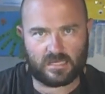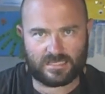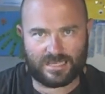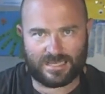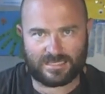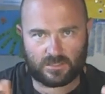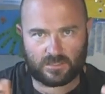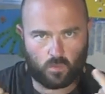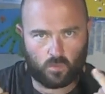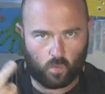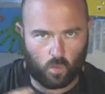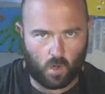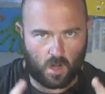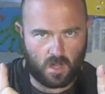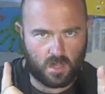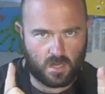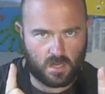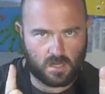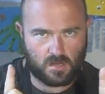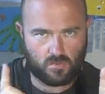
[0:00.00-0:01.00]
task
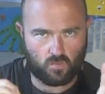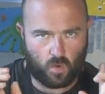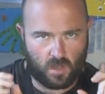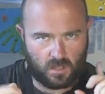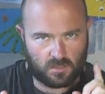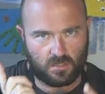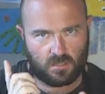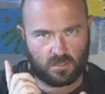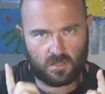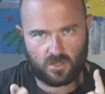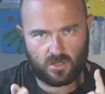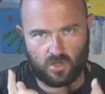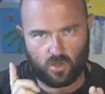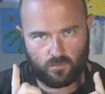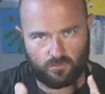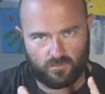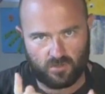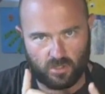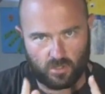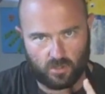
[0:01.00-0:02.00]
1, well done on your
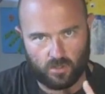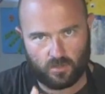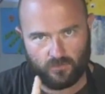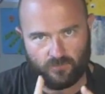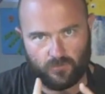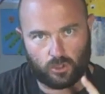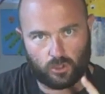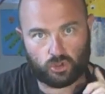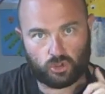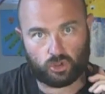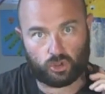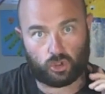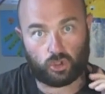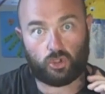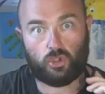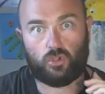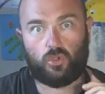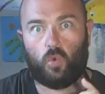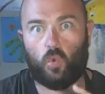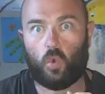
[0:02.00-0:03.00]
beautiful.
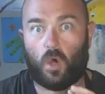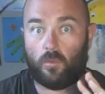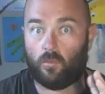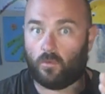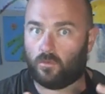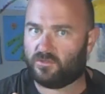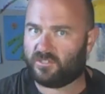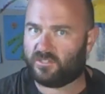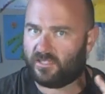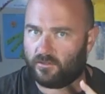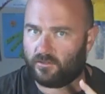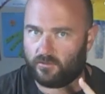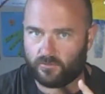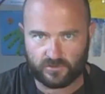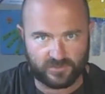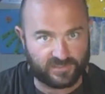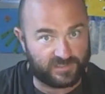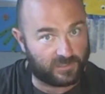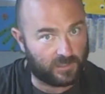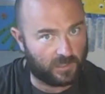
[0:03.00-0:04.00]
Oh, I won't tell you
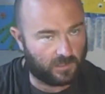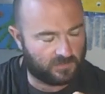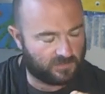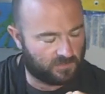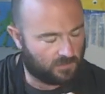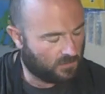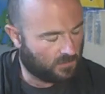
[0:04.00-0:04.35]
just in case.